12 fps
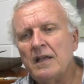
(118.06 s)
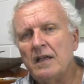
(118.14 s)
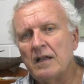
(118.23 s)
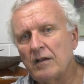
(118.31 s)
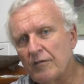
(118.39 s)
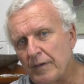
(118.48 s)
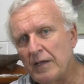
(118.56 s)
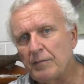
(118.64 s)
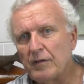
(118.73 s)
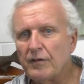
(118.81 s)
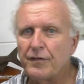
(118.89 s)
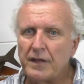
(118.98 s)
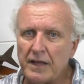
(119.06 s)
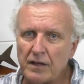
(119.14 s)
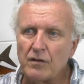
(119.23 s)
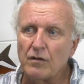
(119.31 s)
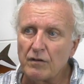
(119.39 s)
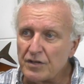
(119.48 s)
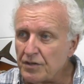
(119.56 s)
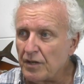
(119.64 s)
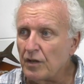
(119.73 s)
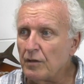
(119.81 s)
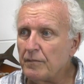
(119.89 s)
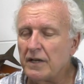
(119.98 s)
A lot of people think or
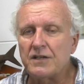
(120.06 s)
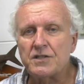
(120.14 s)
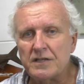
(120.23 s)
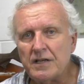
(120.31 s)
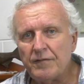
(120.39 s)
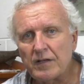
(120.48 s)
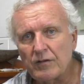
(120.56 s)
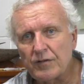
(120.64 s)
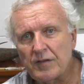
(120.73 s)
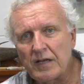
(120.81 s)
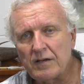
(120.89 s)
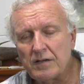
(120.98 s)
assume that it's a difficult thing